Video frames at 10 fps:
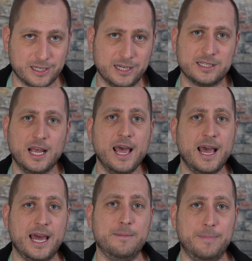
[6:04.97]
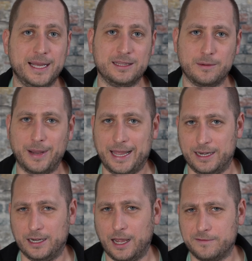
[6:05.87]
screens and better
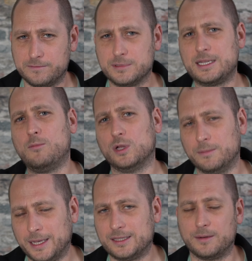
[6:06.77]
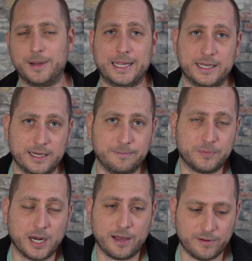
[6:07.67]
battery life. Somewhat better battery
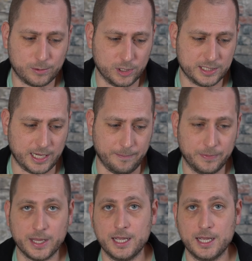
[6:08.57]
life, I'm gonna say.